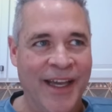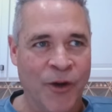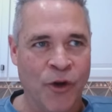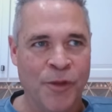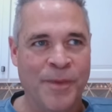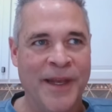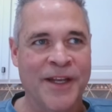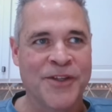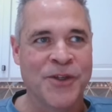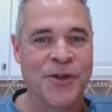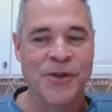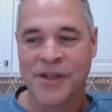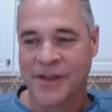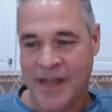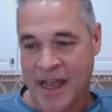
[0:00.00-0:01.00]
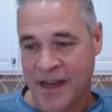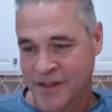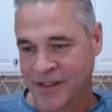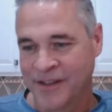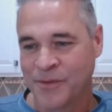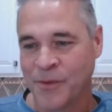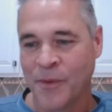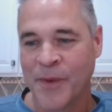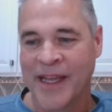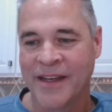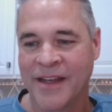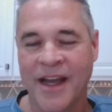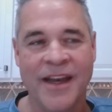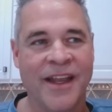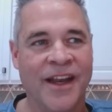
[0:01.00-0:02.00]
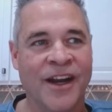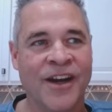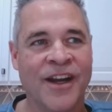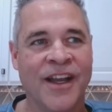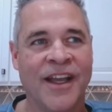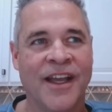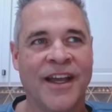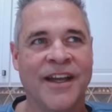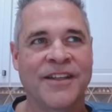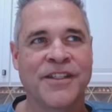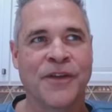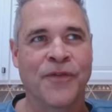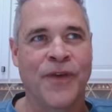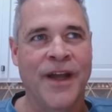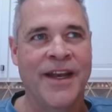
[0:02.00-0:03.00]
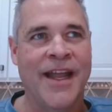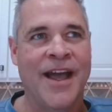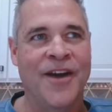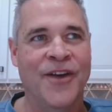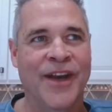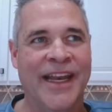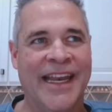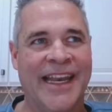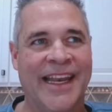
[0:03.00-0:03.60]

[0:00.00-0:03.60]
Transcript: an orthopedic surgeon actually when we get done here to find out